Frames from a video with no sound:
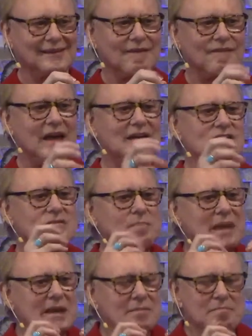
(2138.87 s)
that is
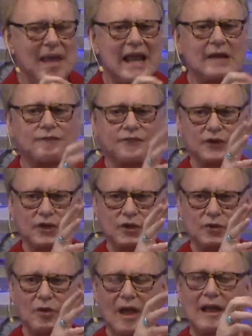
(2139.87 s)
being made for
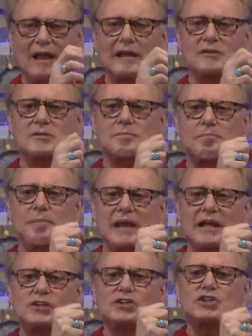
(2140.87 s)
you, is
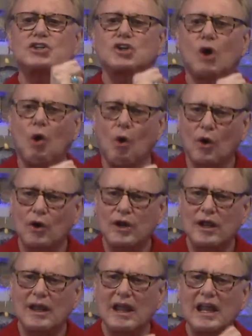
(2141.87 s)
being stored
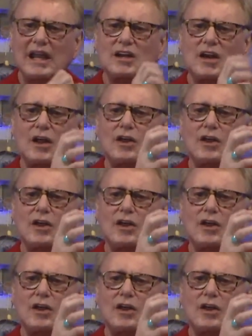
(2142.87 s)
in